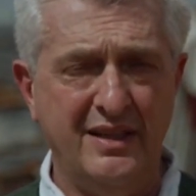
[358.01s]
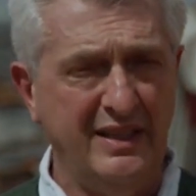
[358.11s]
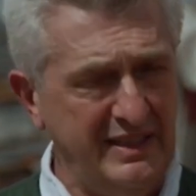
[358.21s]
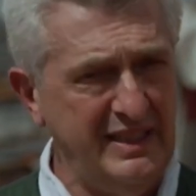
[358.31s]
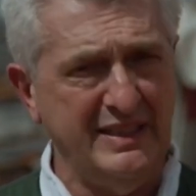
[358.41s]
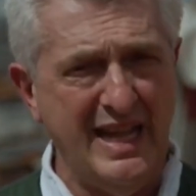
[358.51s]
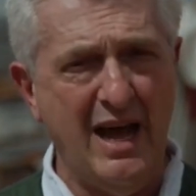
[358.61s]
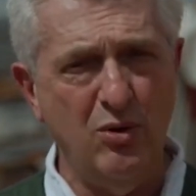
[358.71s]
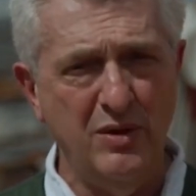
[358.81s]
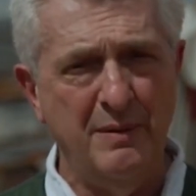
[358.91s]
This is
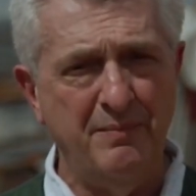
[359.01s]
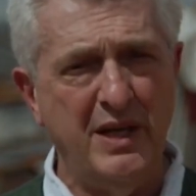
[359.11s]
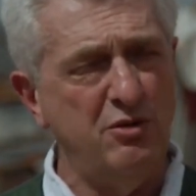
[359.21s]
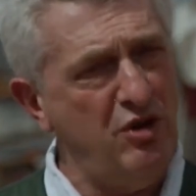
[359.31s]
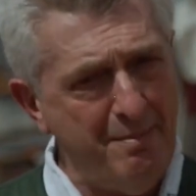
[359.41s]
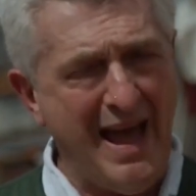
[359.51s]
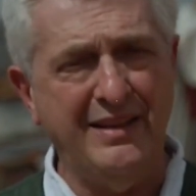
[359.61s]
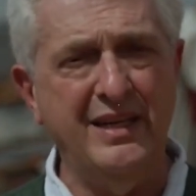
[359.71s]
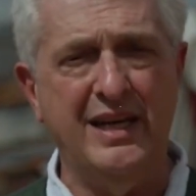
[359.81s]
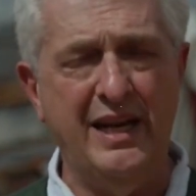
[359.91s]
now
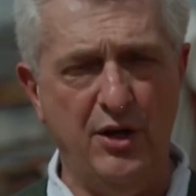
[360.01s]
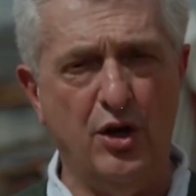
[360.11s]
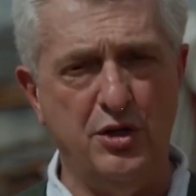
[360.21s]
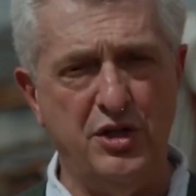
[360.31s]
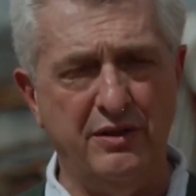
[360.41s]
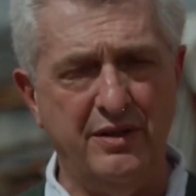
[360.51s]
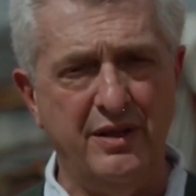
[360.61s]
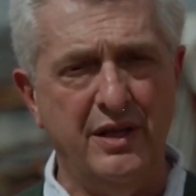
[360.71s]
dramatically urgent.